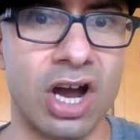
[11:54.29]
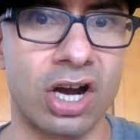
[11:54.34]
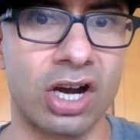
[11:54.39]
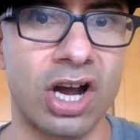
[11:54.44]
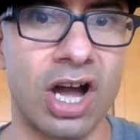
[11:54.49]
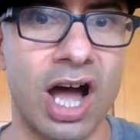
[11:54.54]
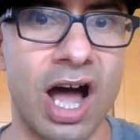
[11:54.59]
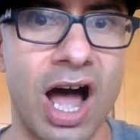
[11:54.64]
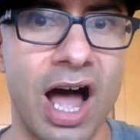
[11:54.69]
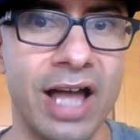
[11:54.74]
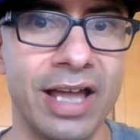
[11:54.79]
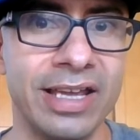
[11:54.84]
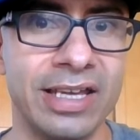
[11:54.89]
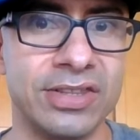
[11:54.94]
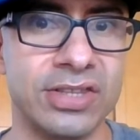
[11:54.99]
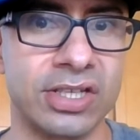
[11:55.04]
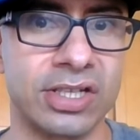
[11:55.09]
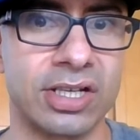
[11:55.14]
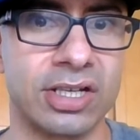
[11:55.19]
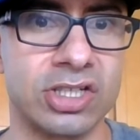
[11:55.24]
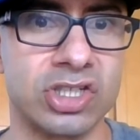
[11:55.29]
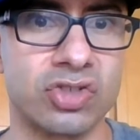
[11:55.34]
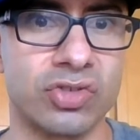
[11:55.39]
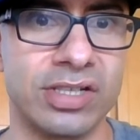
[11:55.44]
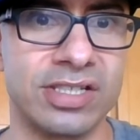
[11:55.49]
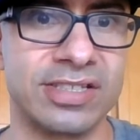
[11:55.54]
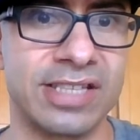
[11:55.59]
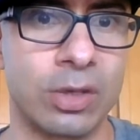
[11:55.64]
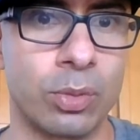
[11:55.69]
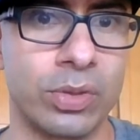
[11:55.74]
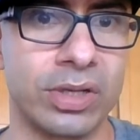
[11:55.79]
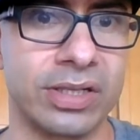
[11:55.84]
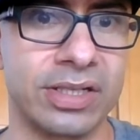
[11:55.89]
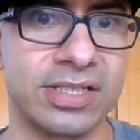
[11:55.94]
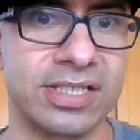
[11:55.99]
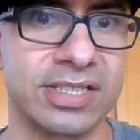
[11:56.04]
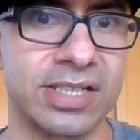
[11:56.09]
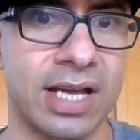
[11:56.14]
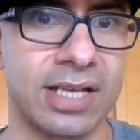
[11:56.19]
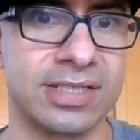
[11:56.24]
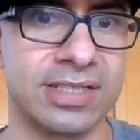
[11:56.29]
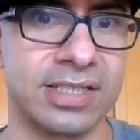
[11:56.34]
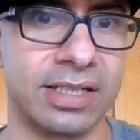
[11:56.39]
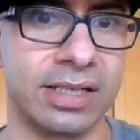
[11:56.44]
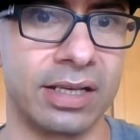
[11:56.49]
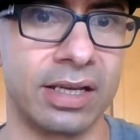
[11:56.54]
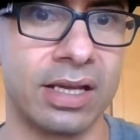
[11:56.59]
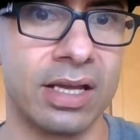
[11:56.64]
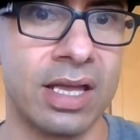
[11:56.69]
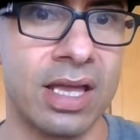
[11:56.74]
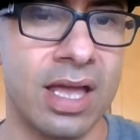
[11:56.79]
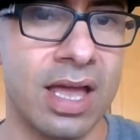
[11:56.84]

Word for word: are high in the countries that we're discussing.